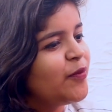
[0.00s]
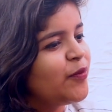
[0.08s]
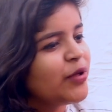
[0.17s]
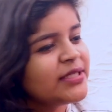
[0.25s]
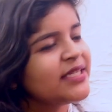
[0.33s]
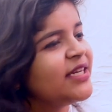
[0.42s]

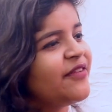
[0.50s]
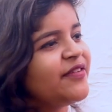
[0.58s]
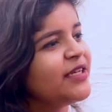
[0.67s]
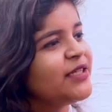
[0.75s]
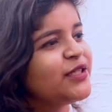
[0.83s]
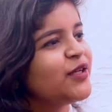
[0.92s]
What's the
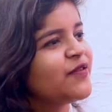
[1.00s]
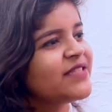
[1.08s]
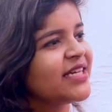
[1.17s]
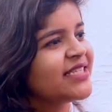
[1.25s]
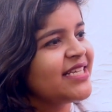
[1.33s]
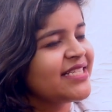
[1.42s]
definition of
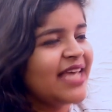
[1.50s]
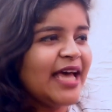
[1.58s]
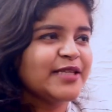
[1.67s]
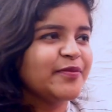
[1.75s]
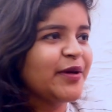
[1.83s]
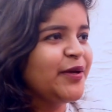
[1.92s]
success
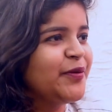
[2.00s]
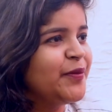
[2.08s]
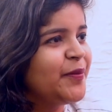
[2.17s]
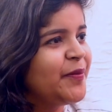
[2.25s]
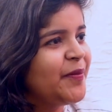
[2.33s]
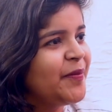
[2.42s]
as per you?